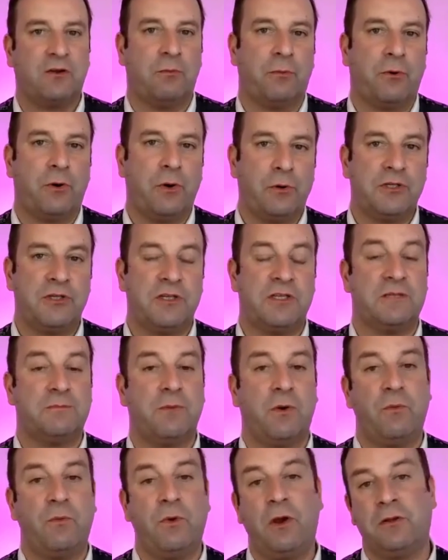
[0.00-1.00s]
pragmatic
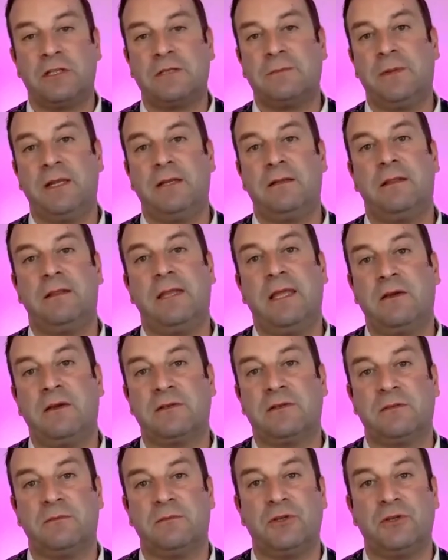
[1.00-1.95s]
approaches, but we're going to split